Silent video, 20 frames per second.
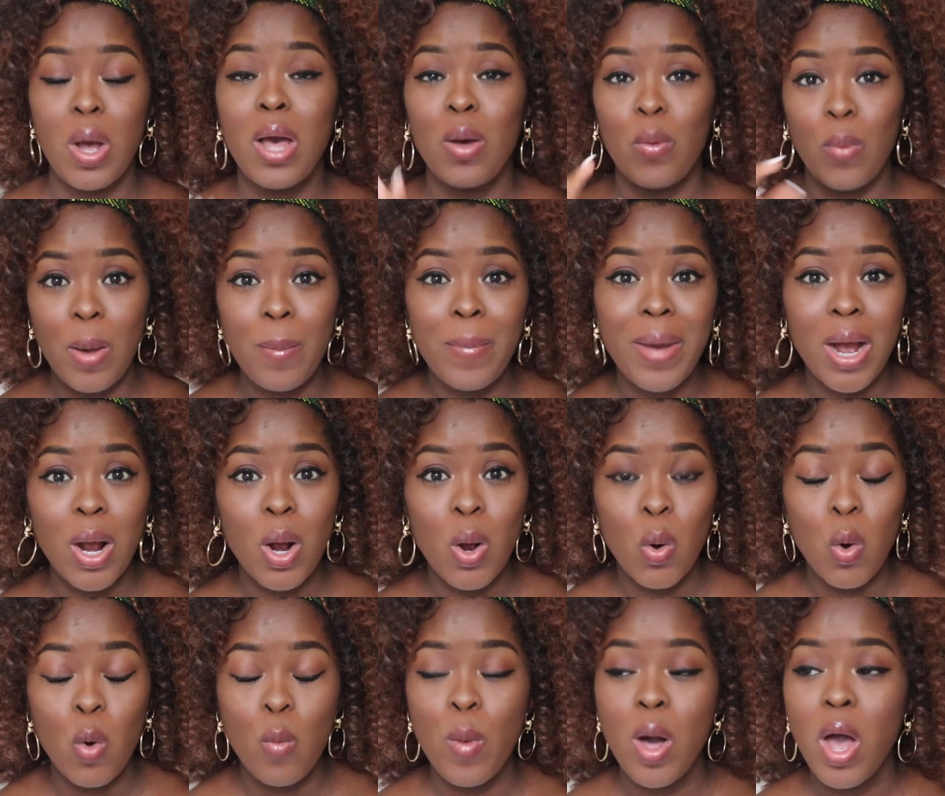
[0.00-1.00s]
Went back
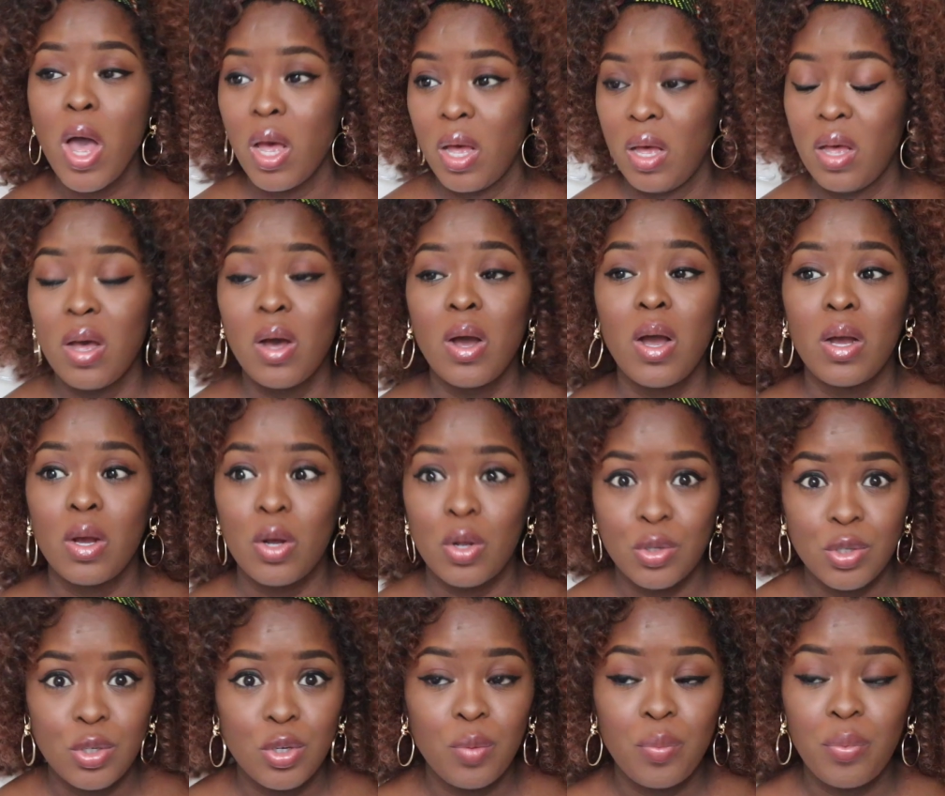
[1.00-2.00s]
home,
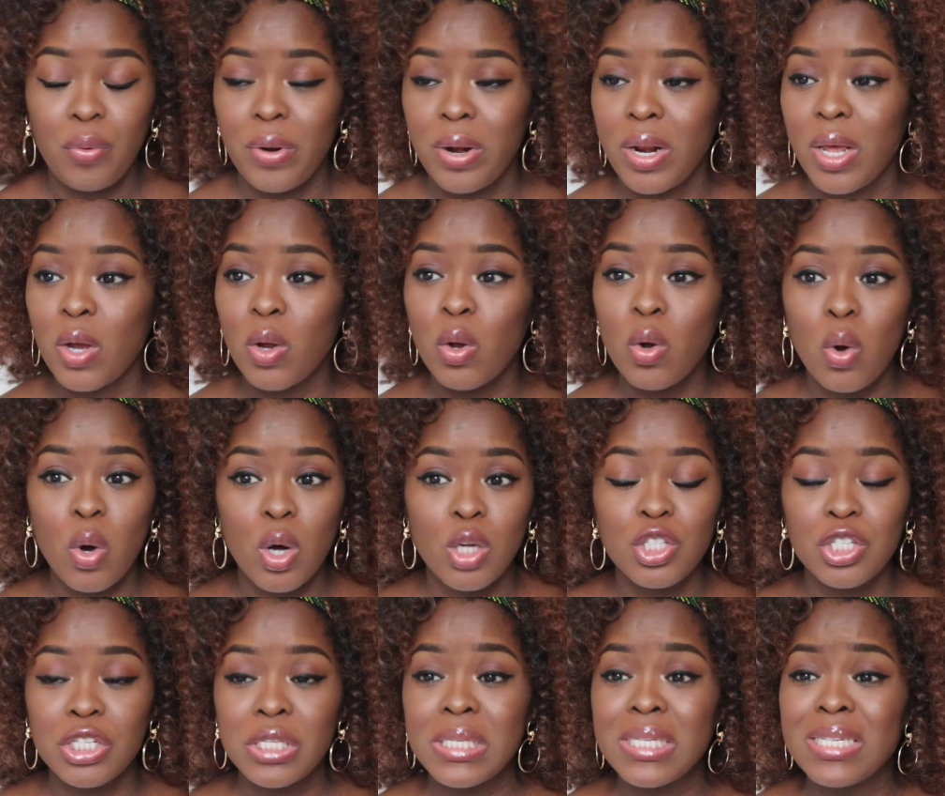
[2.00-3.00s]
continue praying, like, God,
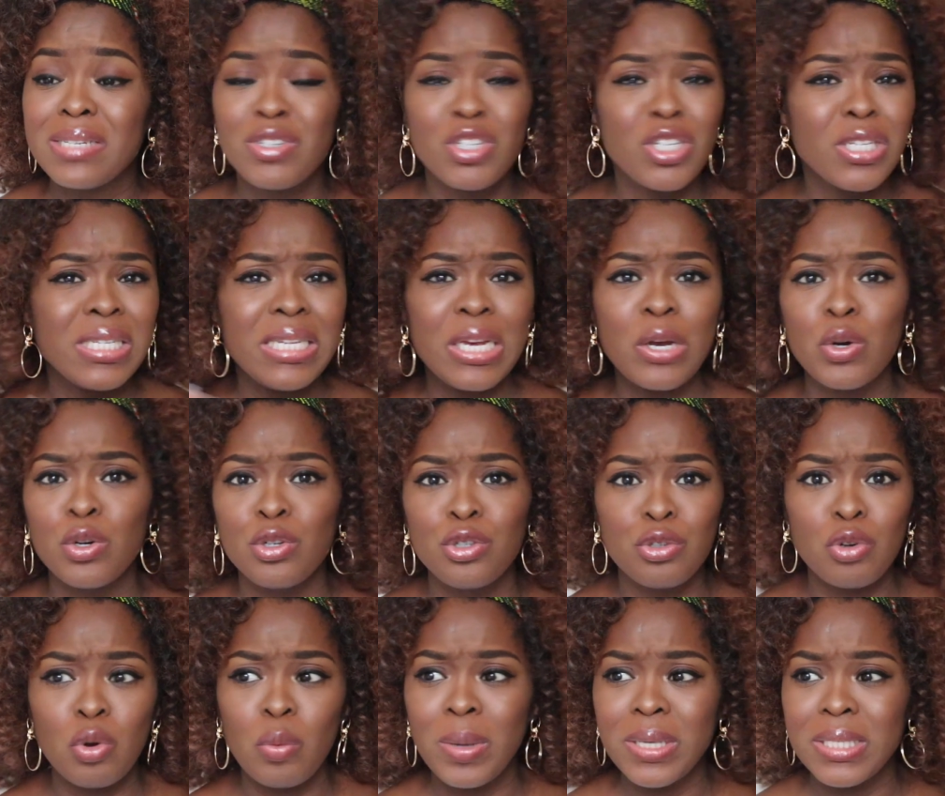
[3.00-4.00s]
just take
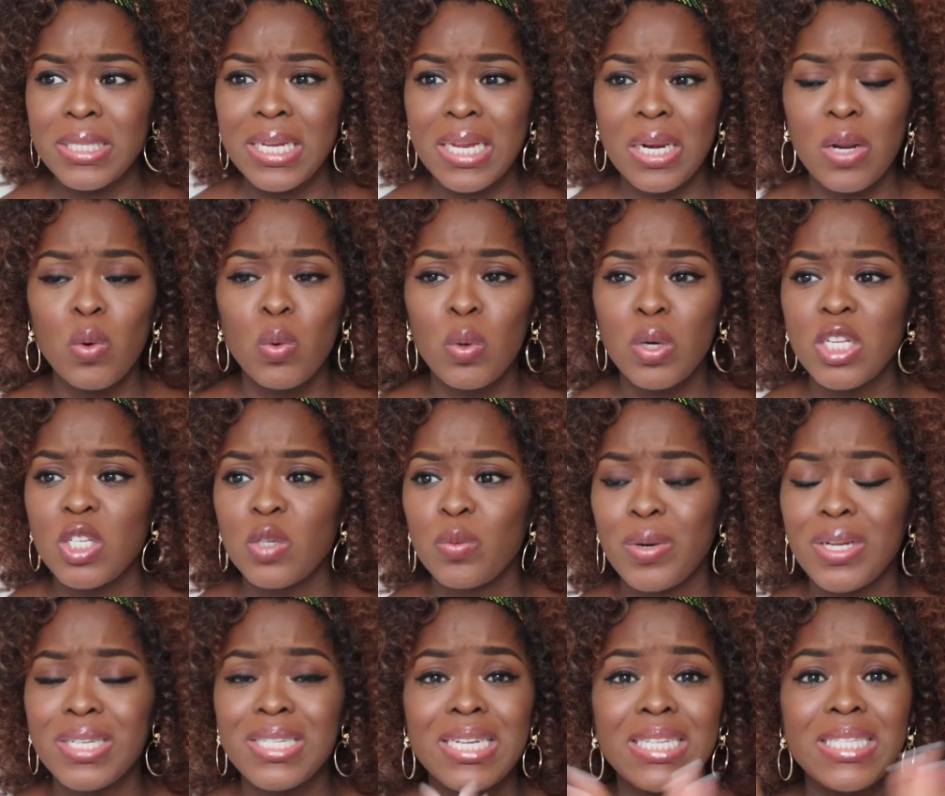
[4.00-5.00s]
control. Basically, Holy
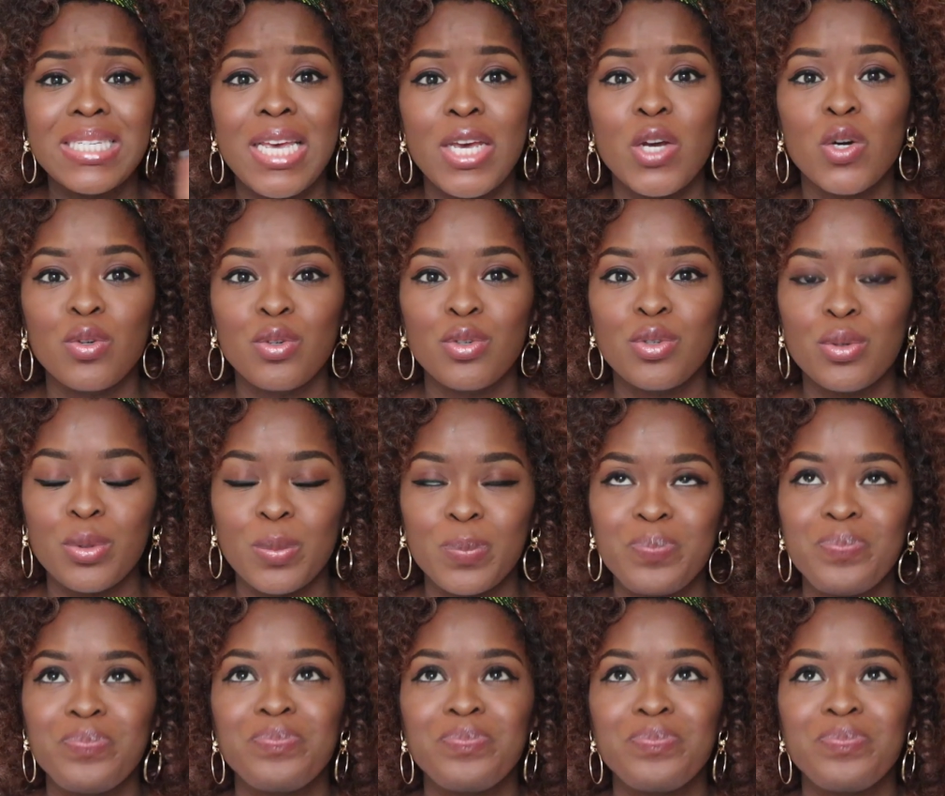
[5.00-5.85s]
Spirit, take control.